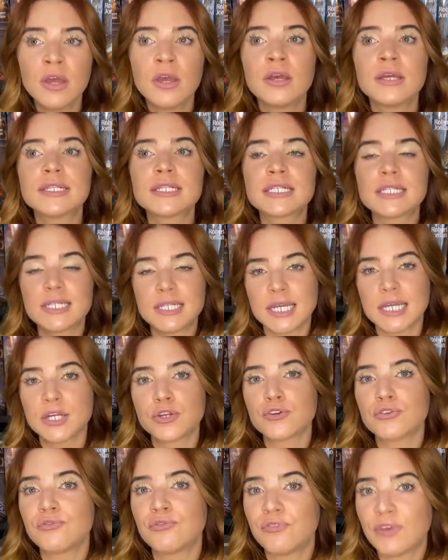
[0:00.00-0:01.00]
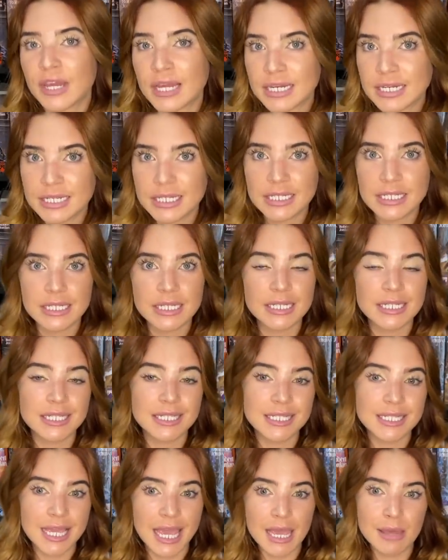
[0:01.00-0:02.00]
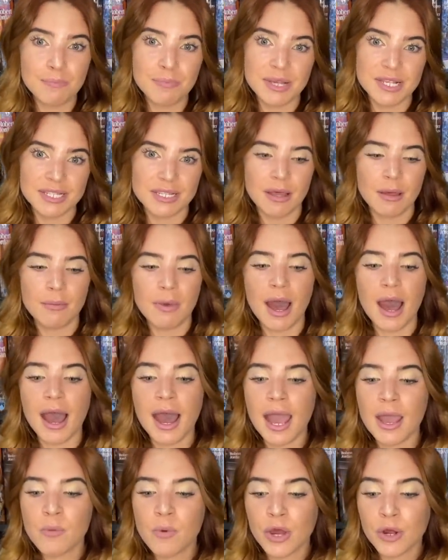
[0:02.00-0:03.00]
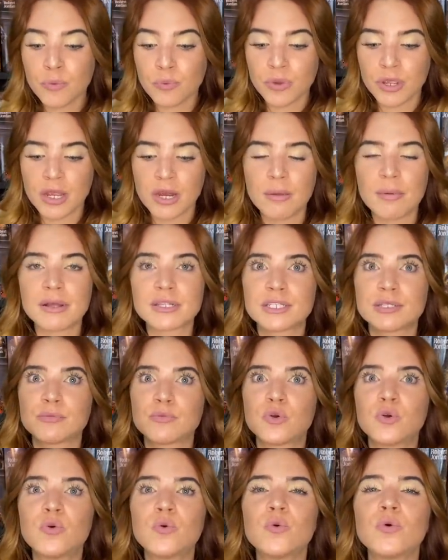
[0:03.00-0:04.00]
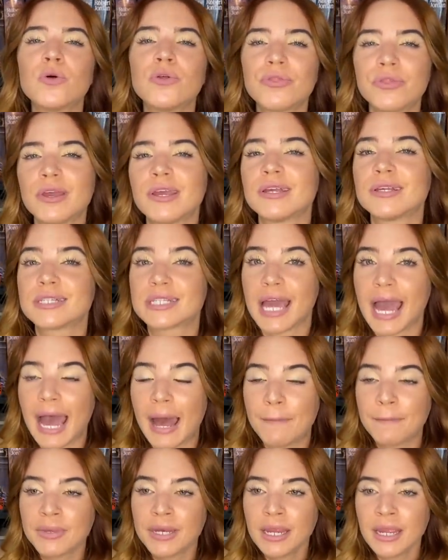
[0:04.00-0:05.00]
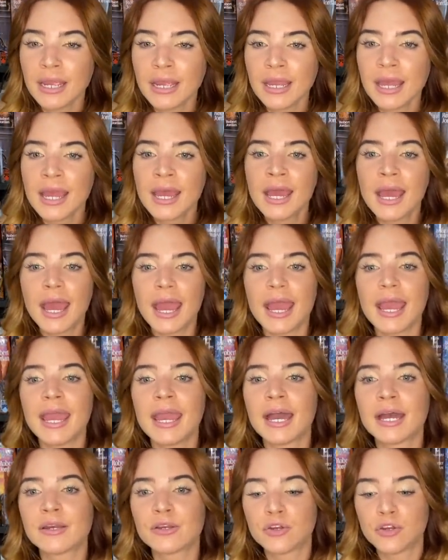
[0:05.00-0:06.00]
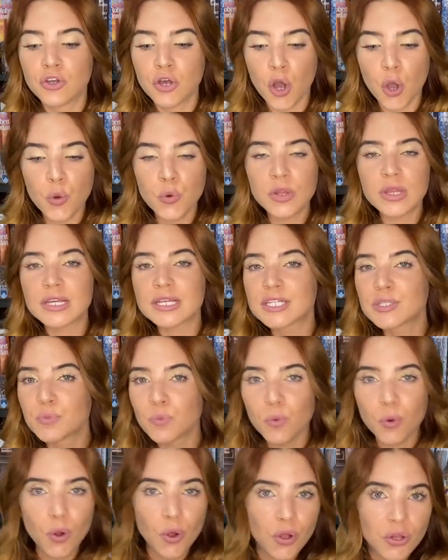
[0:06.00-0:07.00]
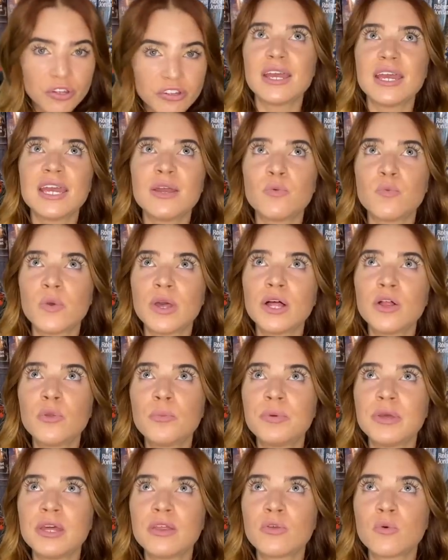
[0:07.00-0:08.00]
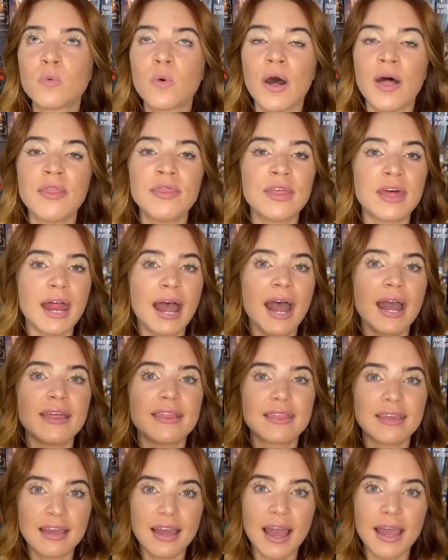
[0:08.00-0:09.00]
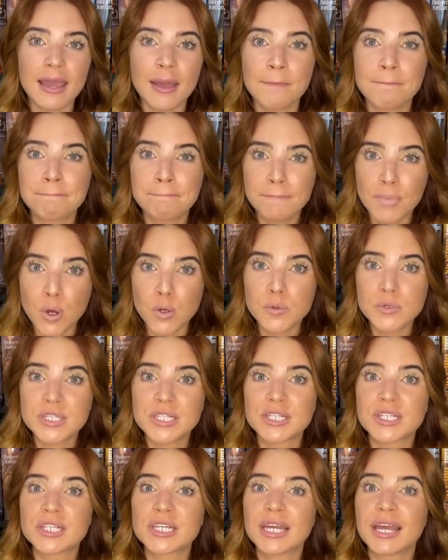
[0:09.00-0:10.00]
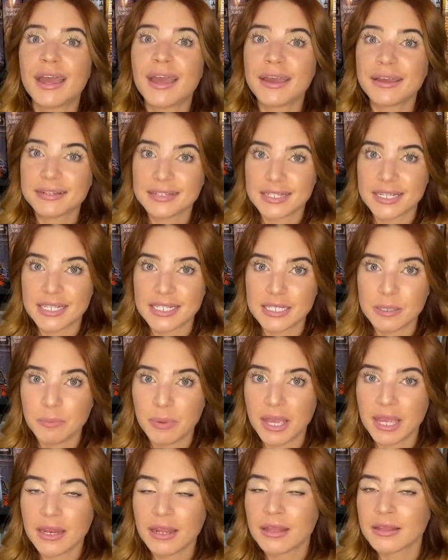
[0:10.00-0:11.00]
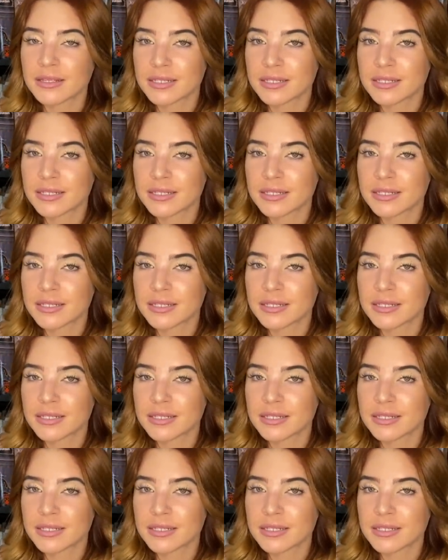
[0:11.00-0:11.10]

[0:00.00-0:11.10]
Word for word: standard fantasy escapism. I want to read about some cool things happening and go to this world. It will be the one that I think I am most anticipating the